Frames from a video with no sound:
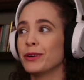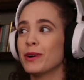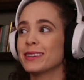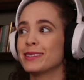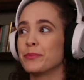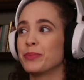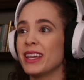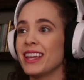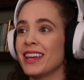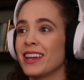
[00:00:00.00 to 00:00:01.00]
wants to
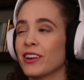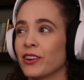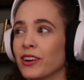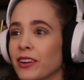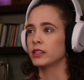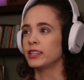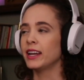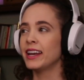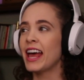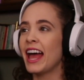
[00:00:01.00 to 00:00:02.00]
be here.
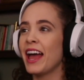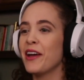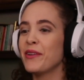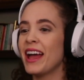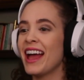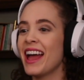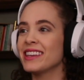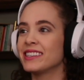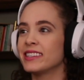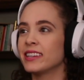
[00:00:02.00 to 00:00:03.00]

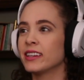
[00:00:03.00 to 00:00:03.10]
Daenerys!